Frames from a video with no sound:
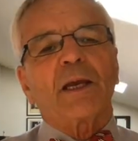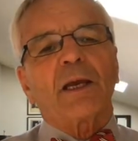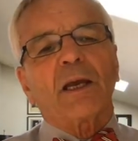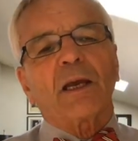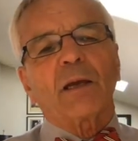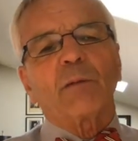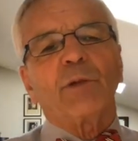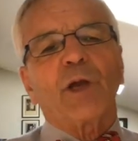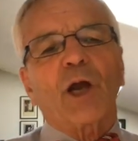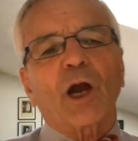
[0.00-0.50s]

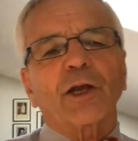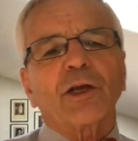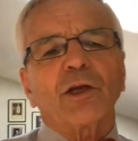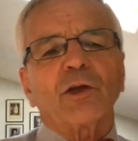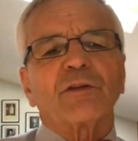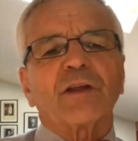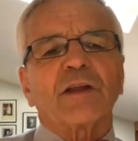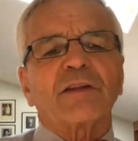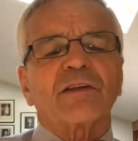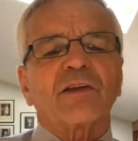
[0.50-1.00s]
And we
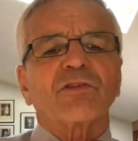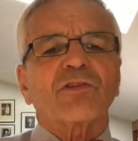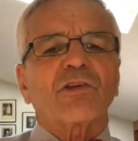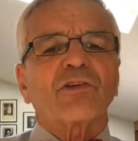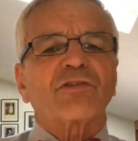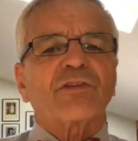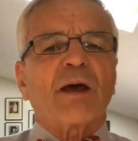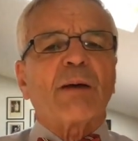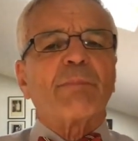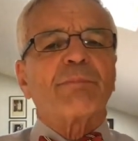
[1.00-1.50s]
argued that this
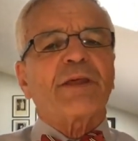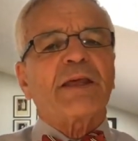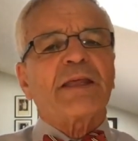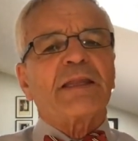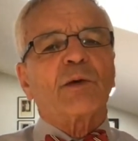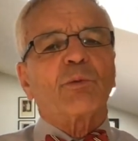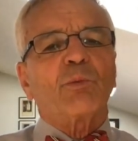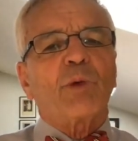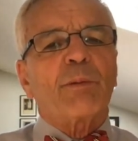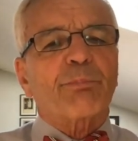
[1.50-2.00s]
is something
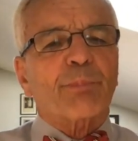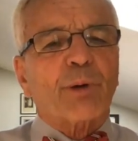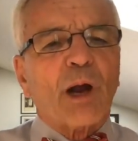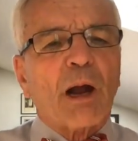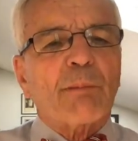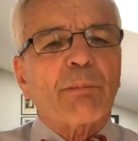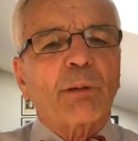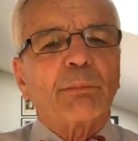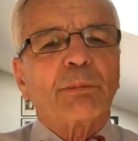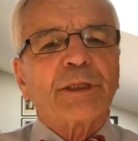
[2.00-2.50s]
that we
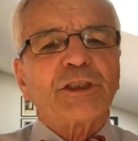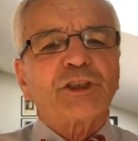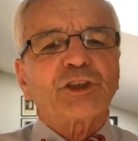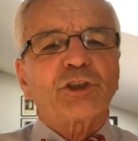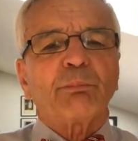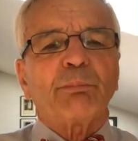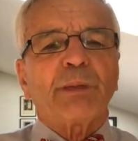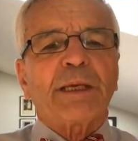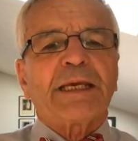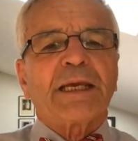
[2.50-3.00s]
probably
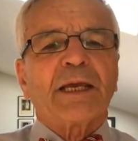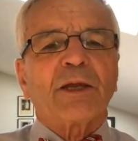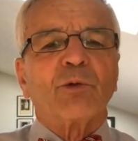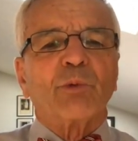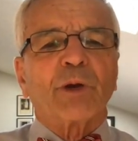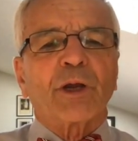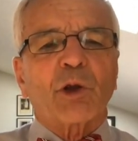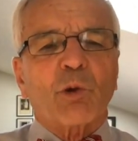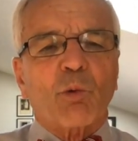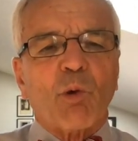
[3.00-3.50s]
should begin
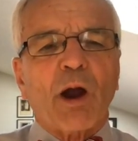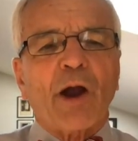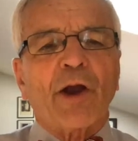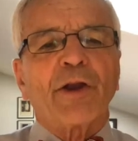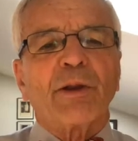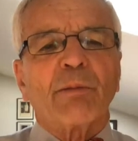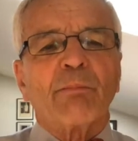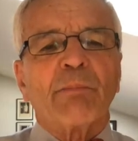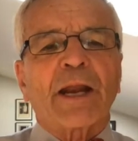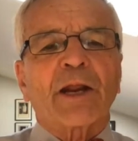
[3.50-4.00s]
requiring
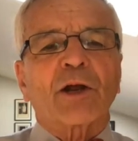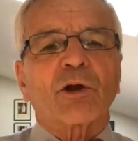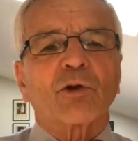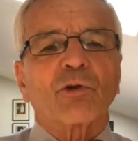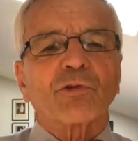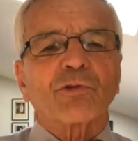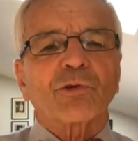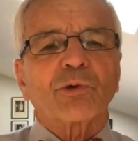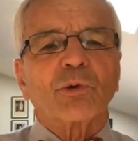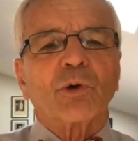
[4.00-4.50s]
in medical
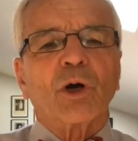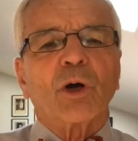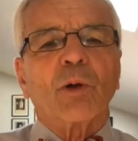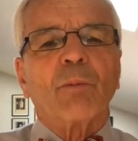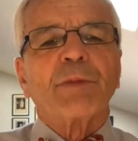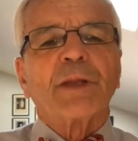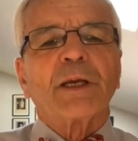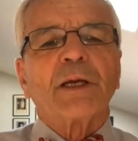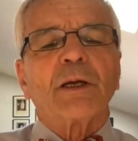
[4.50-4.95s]
school.